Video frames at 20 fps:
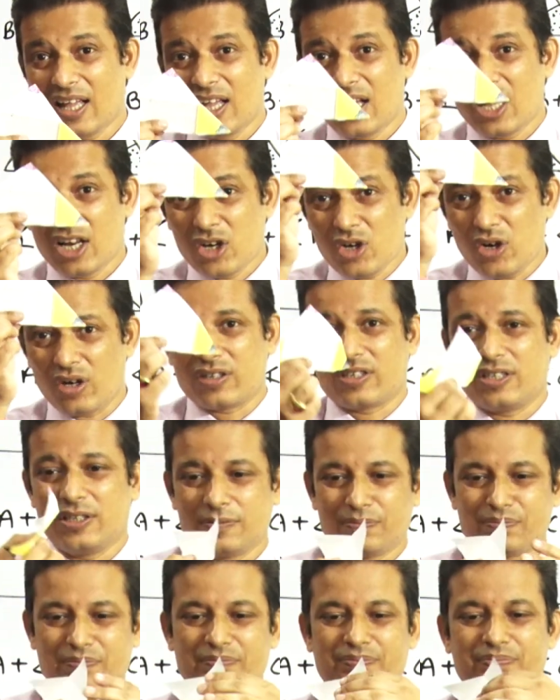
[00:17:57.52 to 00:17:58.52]
Look,
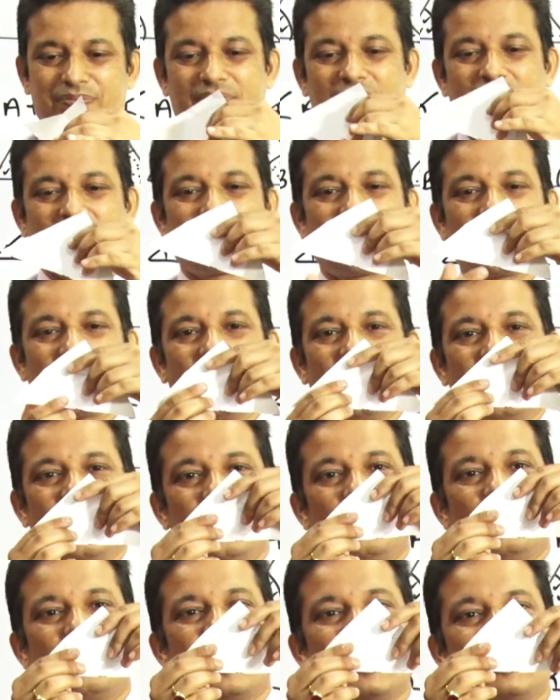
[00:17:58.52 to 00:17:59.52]

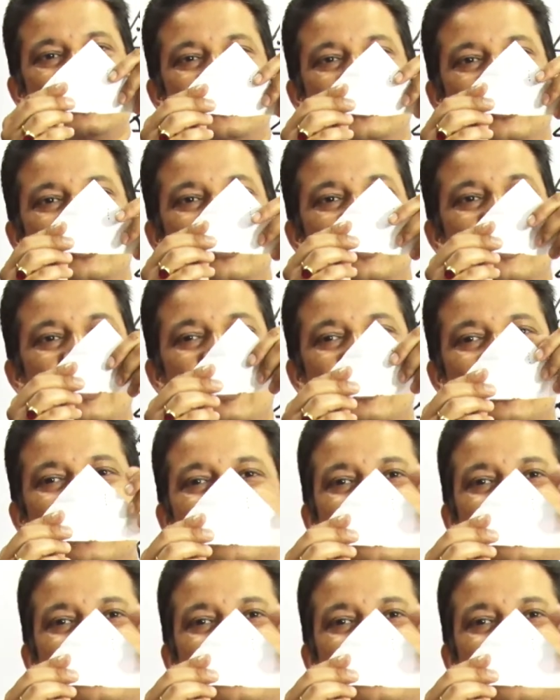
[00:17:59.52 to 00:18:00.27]
you can see three angles